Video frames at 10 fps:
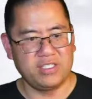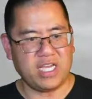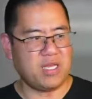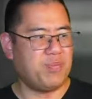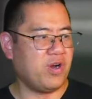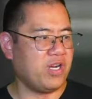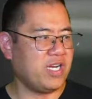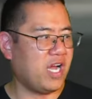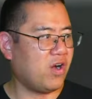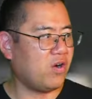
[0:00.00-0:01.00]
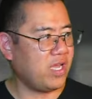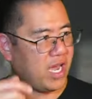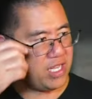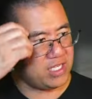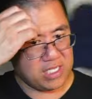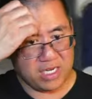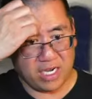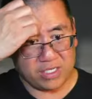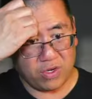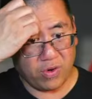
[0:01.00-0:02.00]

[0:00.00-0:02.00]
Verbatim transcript: Second period now, and it's the Canucks